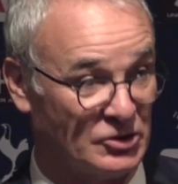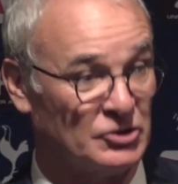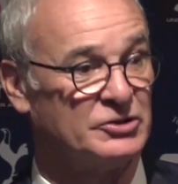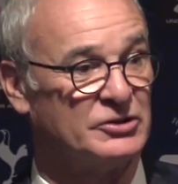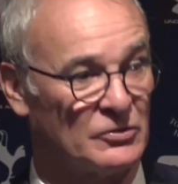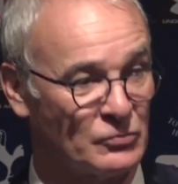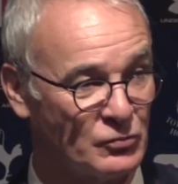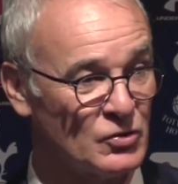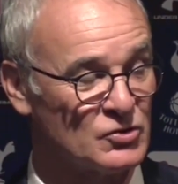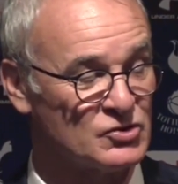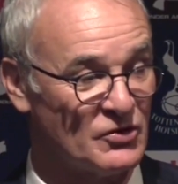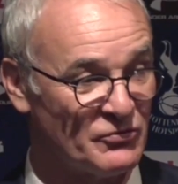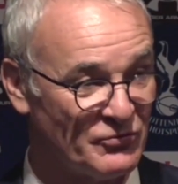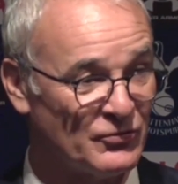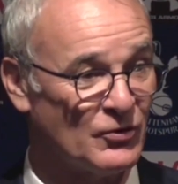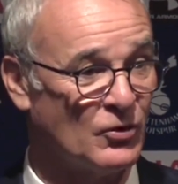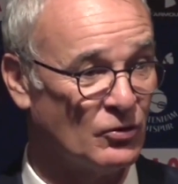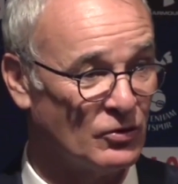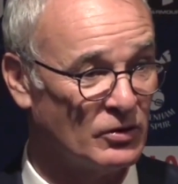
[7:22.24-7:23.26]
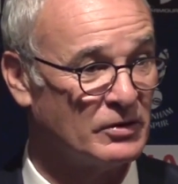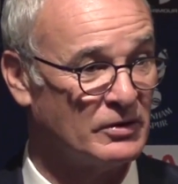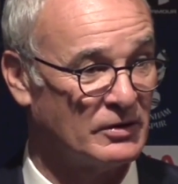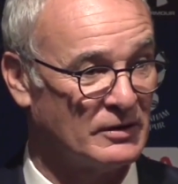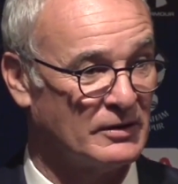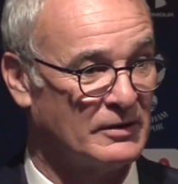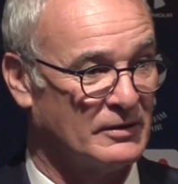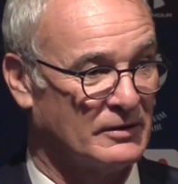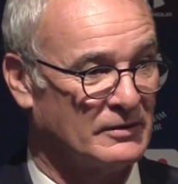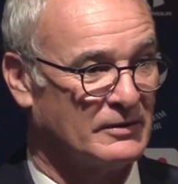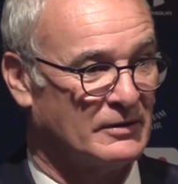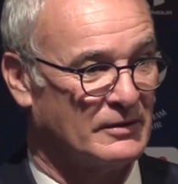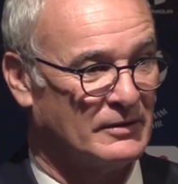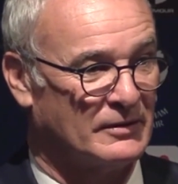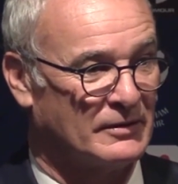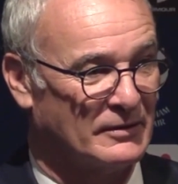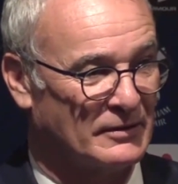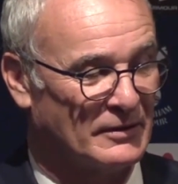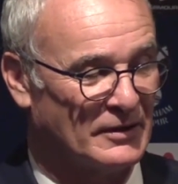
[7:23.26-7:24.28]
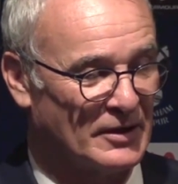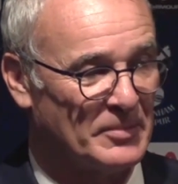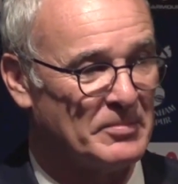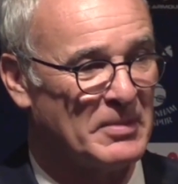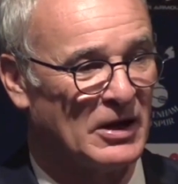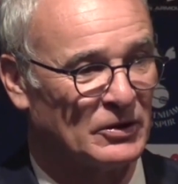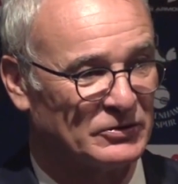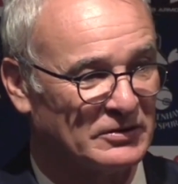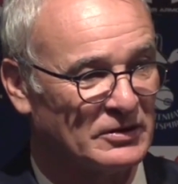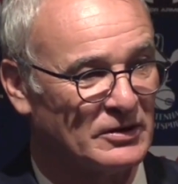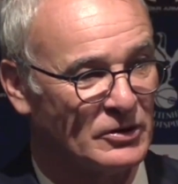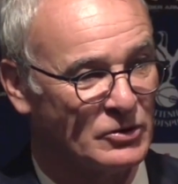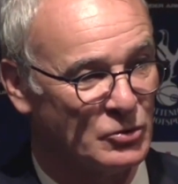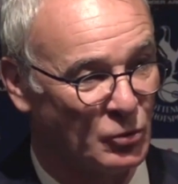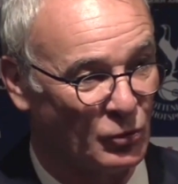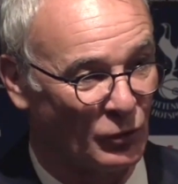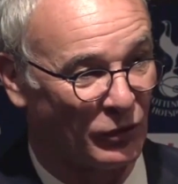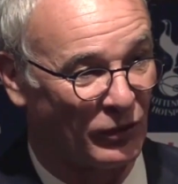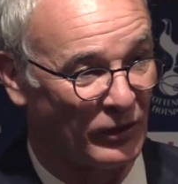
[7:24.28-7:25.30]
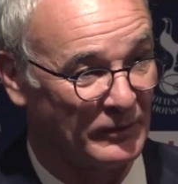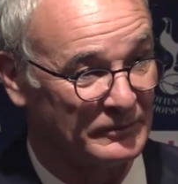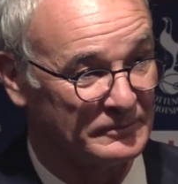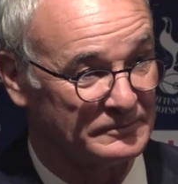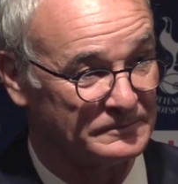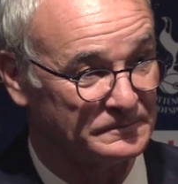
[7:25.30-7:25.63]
there was a foul about Huth.